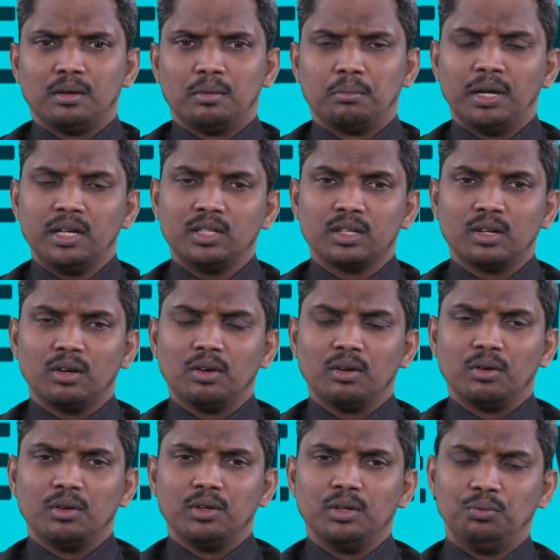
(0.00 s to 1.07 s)
But
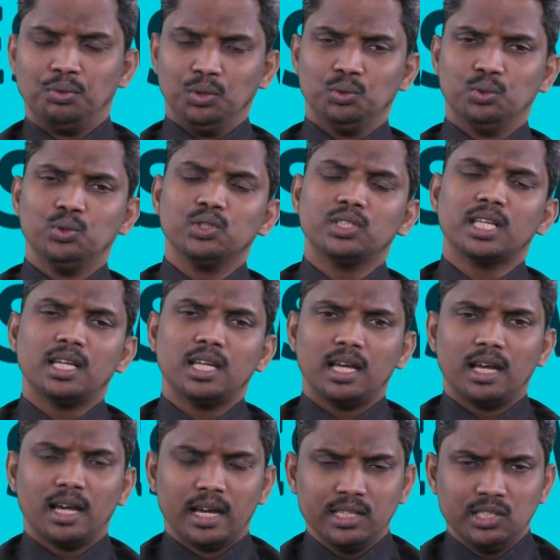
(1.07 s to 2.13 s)
if you use
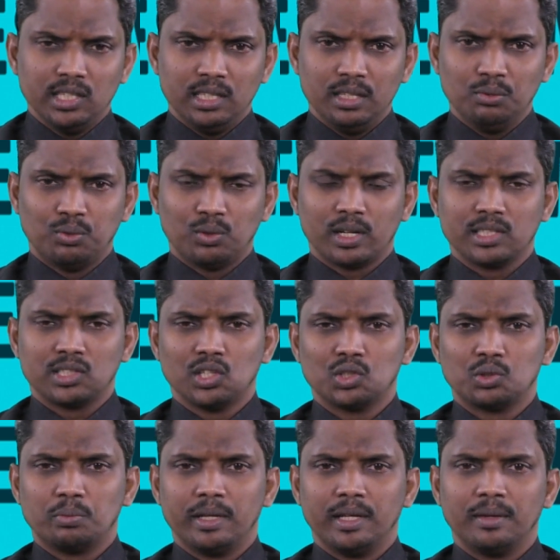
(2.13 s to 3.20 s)
ICT for
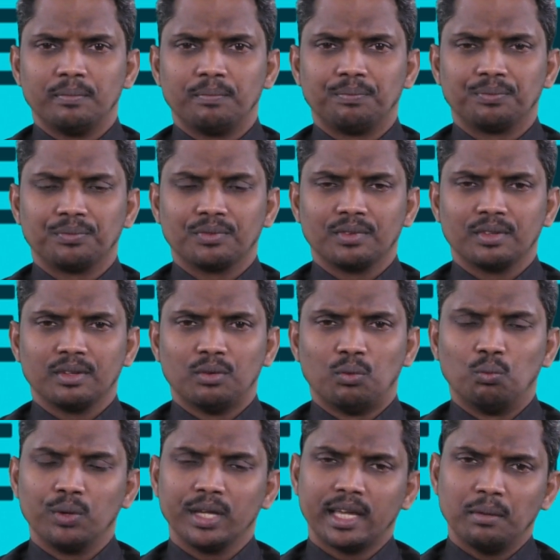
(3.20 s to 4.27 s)
assessment,
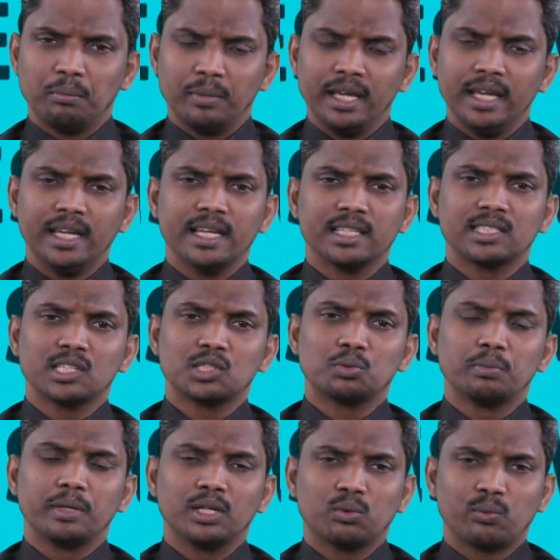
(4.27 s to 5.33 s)
we can make
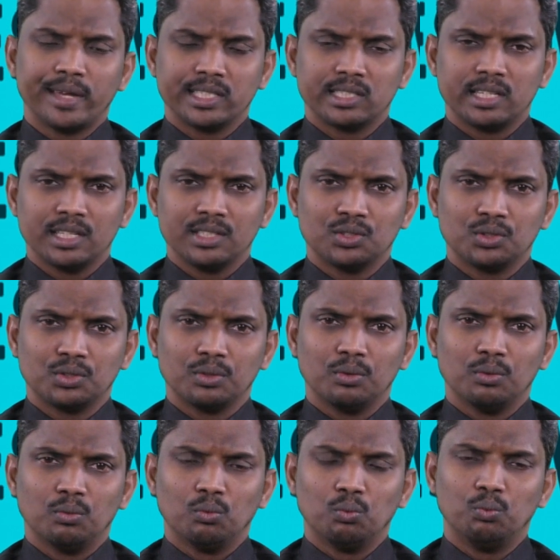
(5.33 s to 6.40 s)
assessment questions
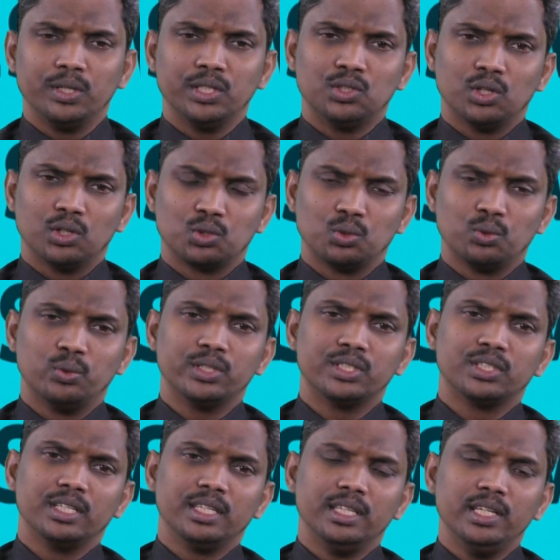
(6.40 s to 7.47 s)
which
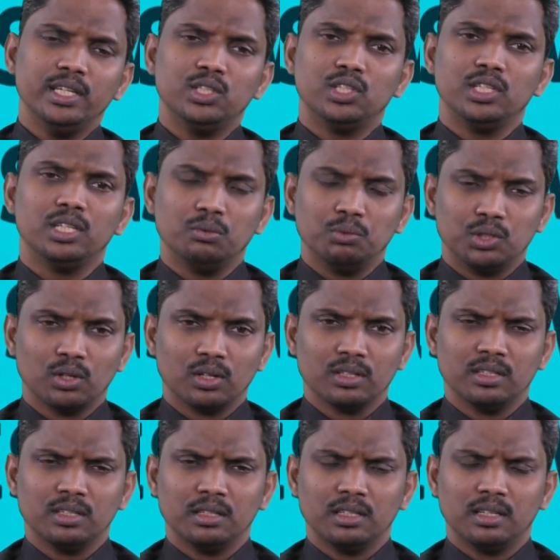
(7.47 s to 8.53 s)
suits each individual.
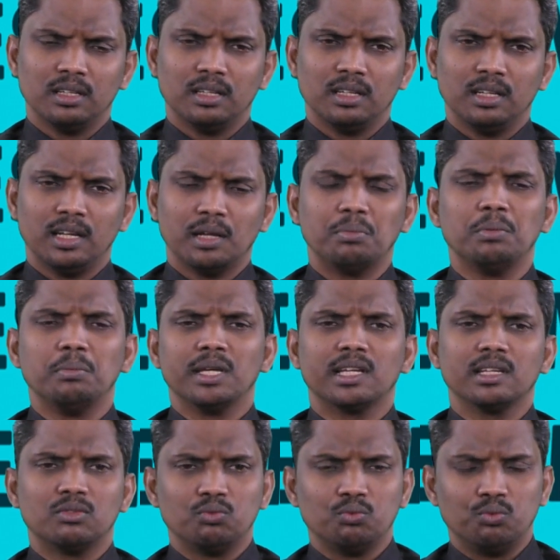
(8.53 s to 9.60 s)
Let me make
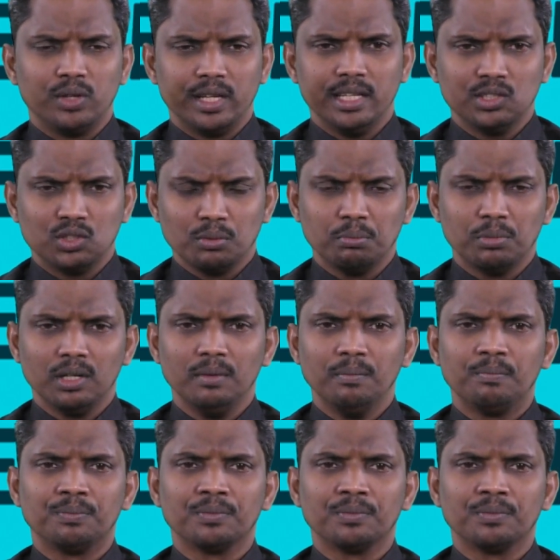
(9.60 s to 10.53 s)
it very simple.